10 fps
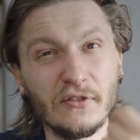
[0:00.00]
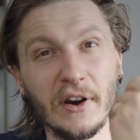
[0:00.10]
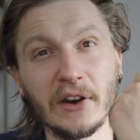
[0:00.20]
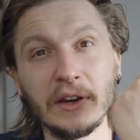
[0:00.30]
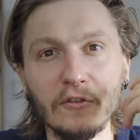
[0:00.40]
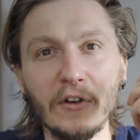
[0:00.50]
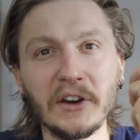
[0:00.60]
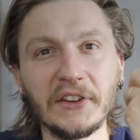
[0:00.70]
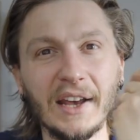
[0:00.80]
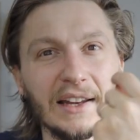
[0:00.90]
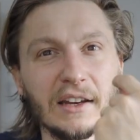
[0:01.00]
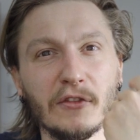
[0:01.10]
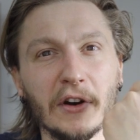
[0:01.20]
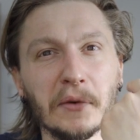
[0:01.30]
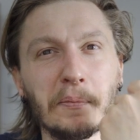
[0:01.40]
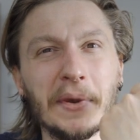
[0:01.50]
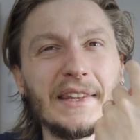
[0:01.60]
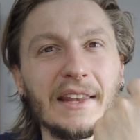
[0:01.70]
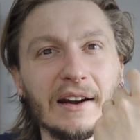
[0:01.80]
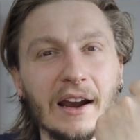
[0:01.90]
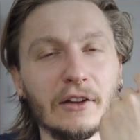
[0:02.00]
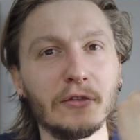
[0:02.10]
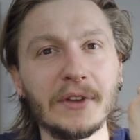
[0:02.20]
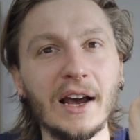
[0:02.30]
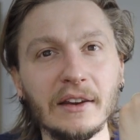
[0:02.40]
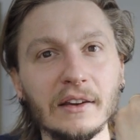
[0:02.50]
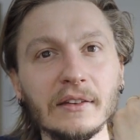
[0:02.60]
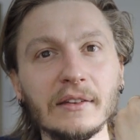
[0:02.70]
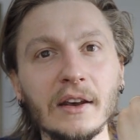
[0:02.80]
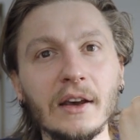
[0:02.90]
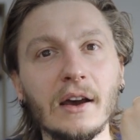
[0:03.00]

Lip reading: very tannic, very bitter kind of tannins,